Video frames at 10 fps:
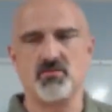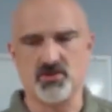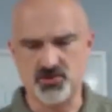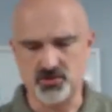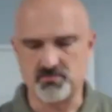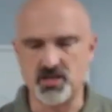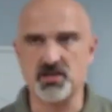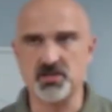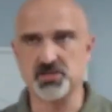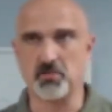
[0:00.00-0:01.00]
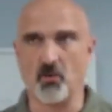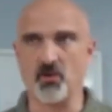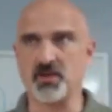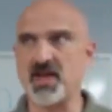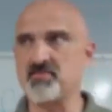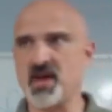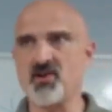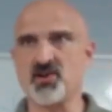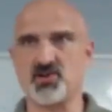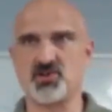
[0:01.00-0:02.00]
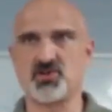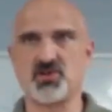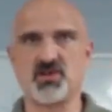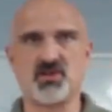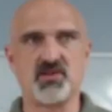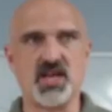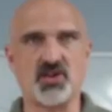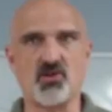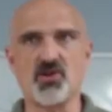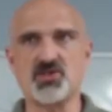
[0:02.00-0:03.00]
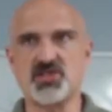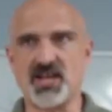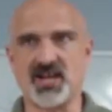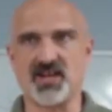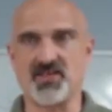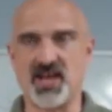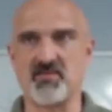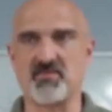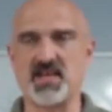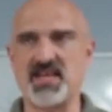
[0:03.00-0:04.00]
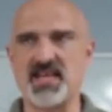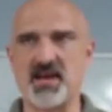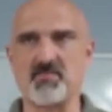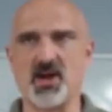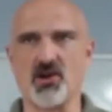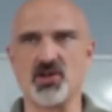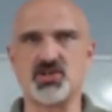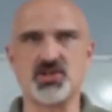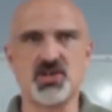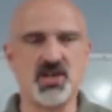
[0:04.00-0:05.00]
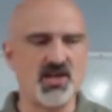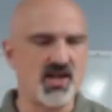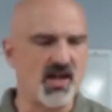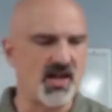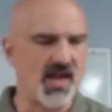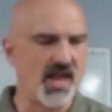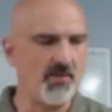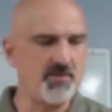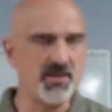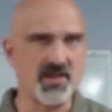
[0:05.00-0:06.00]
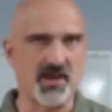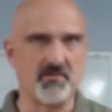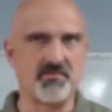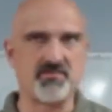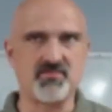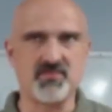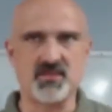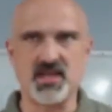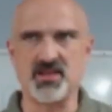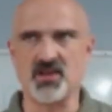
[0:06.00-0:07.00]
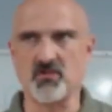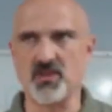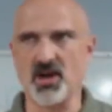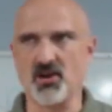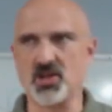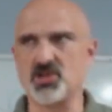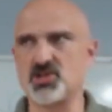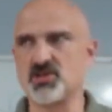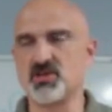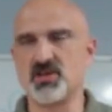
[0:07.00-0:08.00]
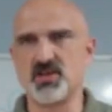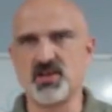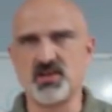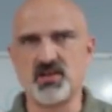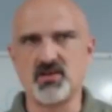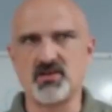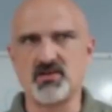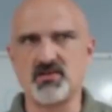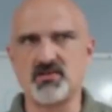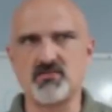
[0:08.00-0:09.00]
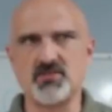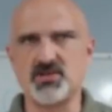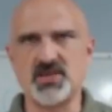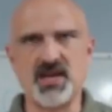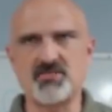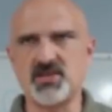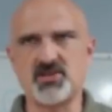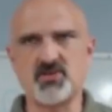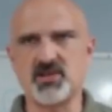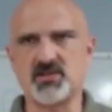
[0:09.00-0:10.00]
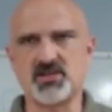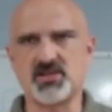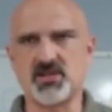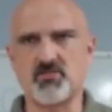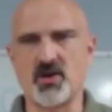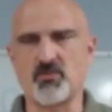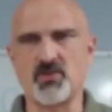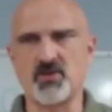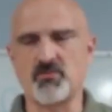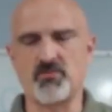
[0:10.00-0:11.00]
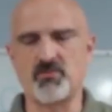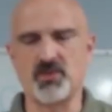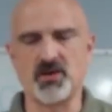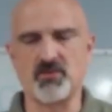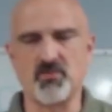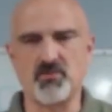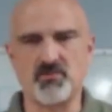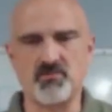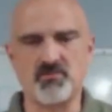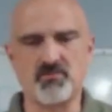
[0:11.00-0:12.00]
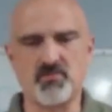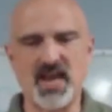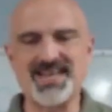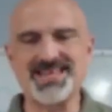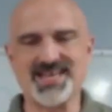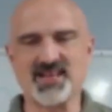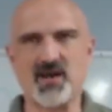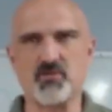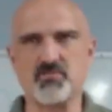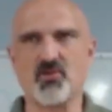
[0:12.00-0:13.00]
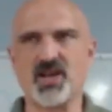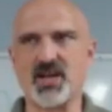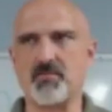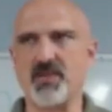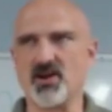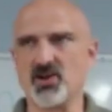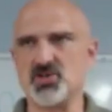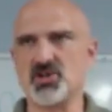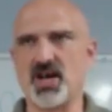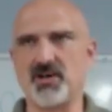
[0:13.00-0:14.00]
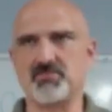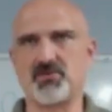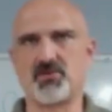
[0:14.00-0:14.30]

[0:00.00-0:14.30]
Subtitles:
We should be supporting that marriage, encouraging them in that marriage, helping them in their marriage. We should not be doing what we, anything that would break a marriage up.